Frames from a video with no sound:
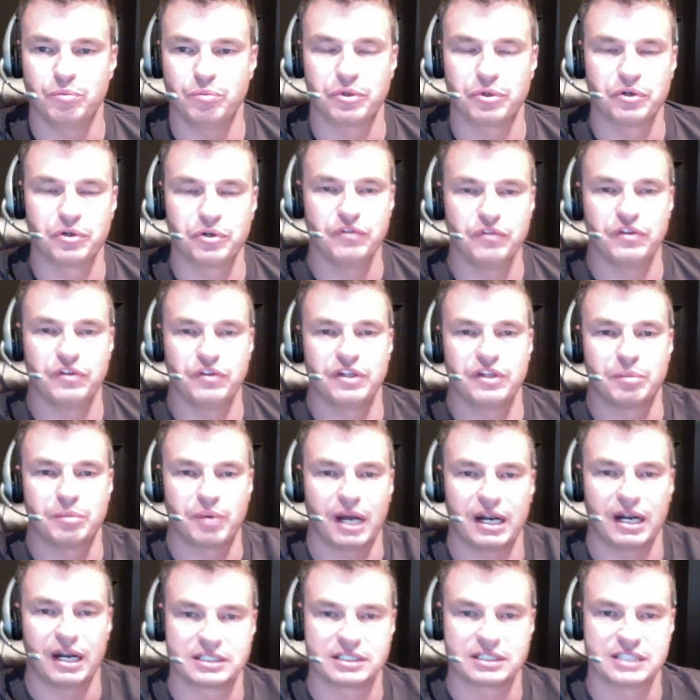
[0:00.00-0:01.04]
prove that the
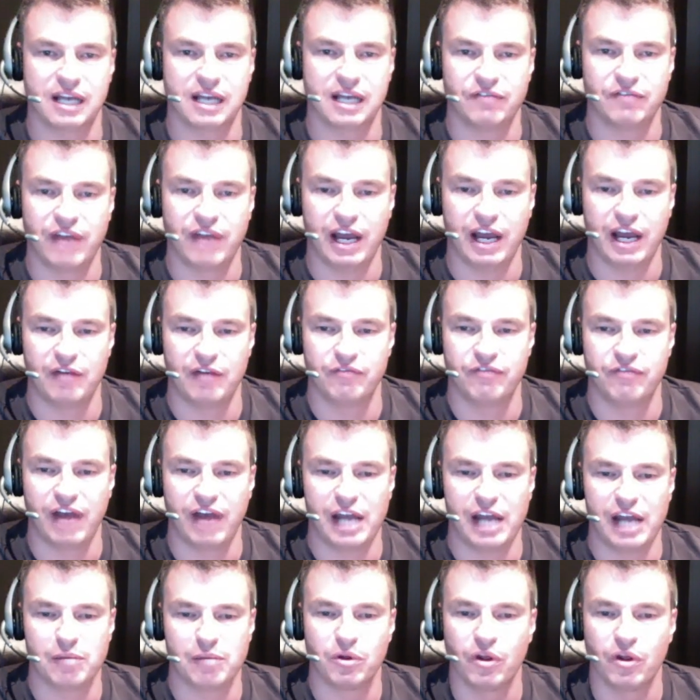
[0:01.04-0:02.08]
product's not
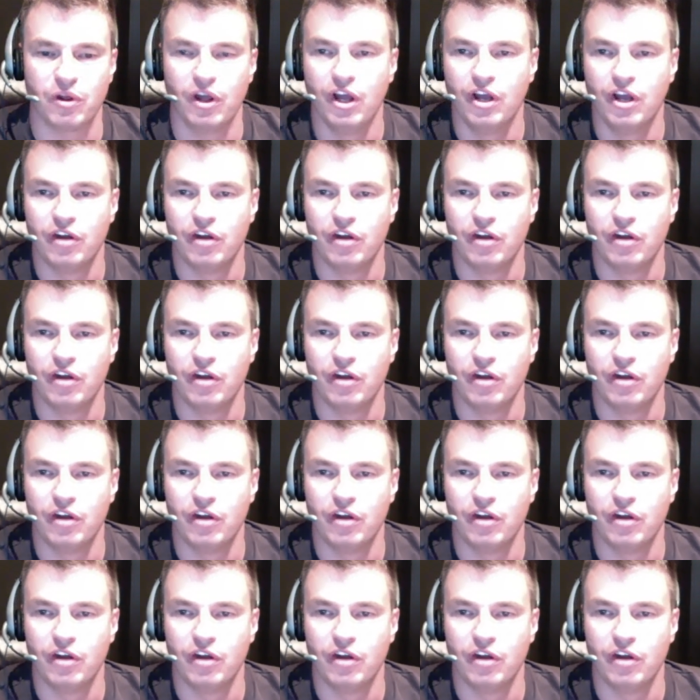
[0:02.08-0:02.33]
viable.